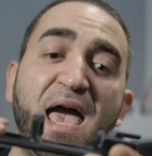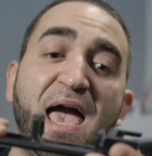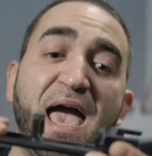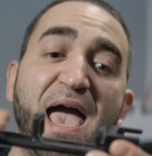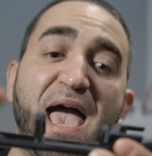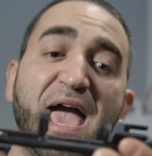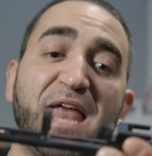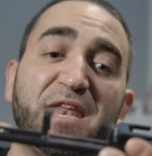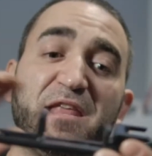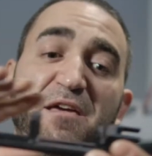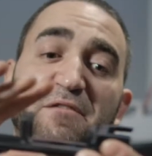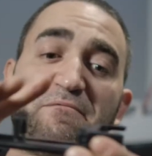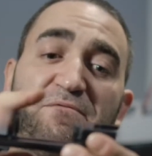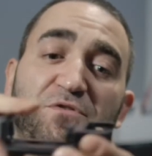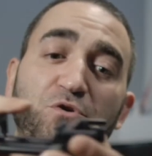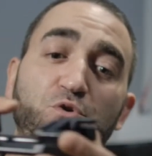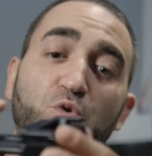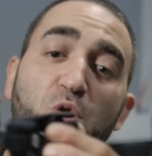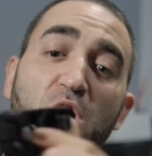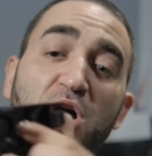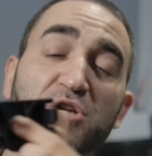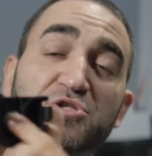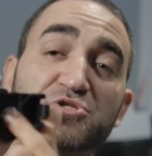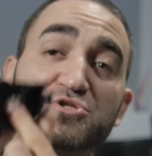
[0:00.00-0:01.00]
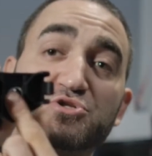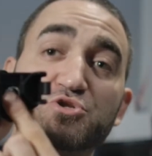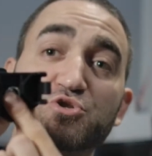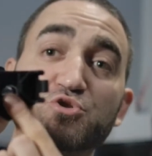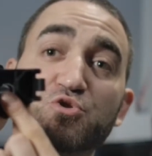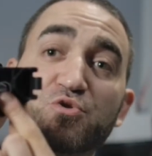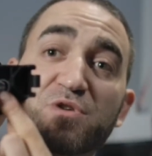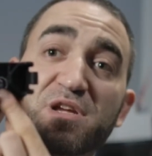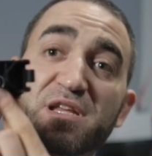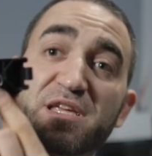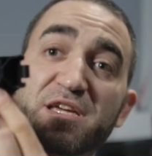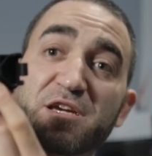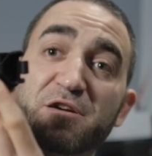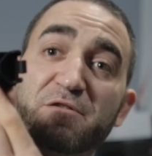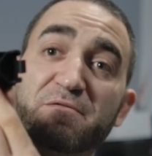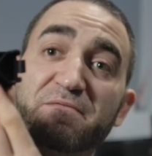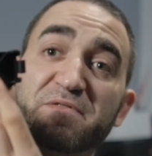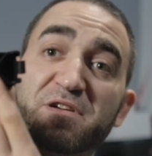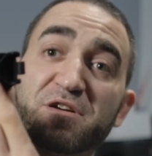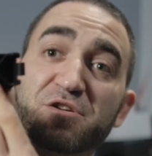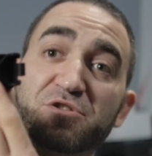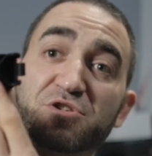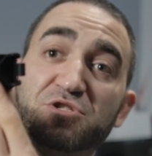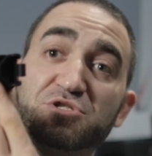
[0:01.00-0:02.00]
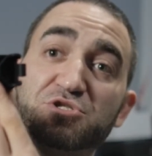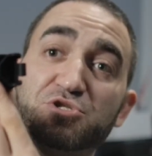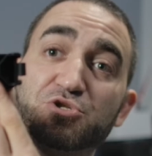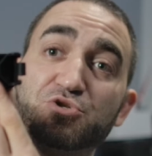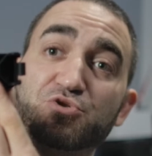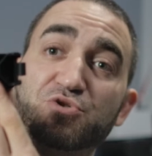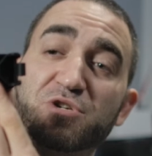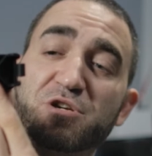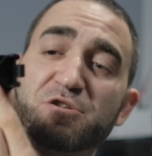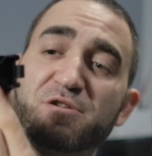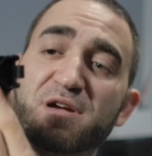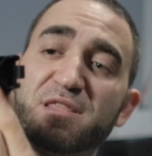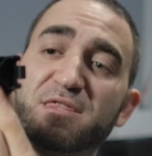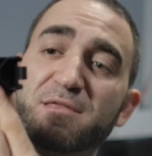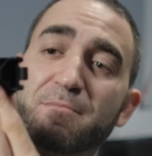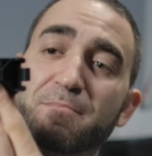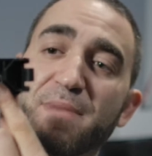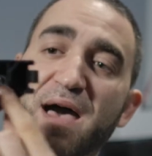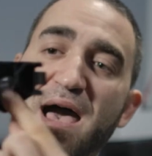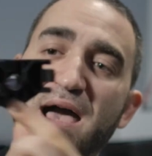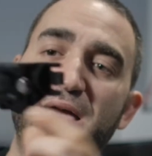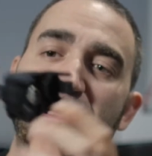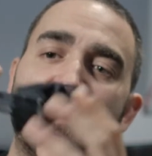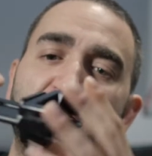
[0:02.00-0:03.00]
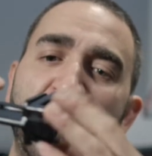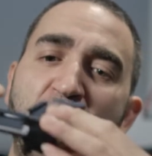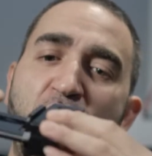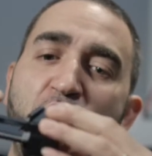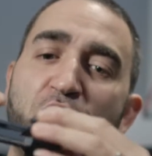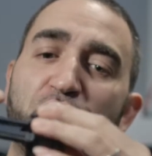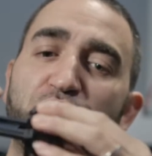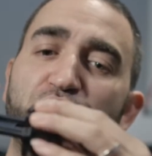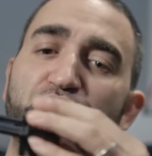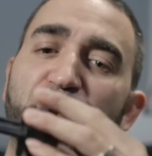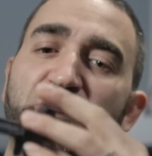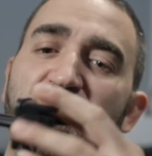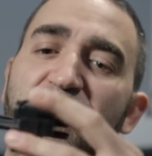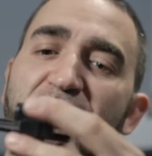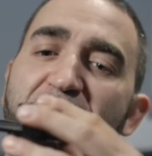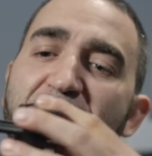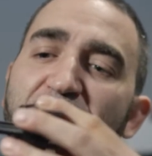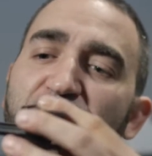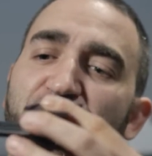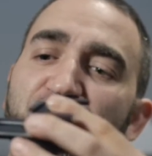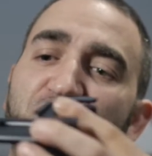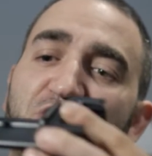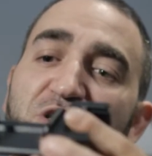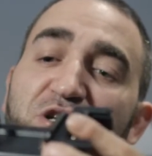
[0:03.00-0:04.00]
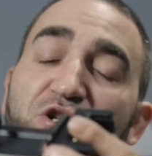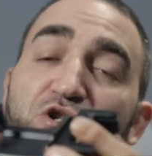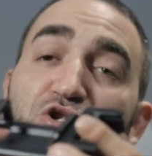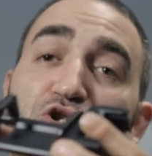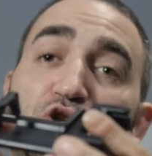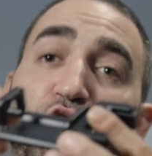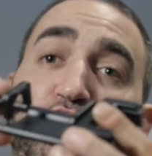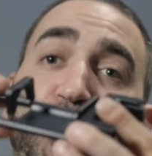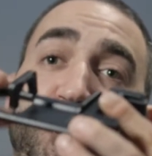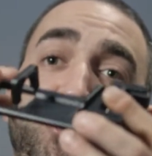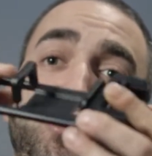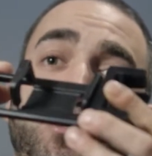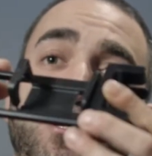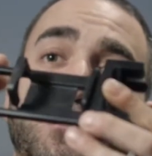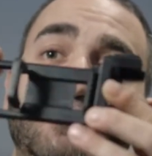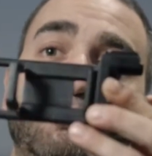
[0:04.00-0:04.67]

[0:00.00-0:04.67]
And if you unscrew it here via the screw here at the back, you can actually turn this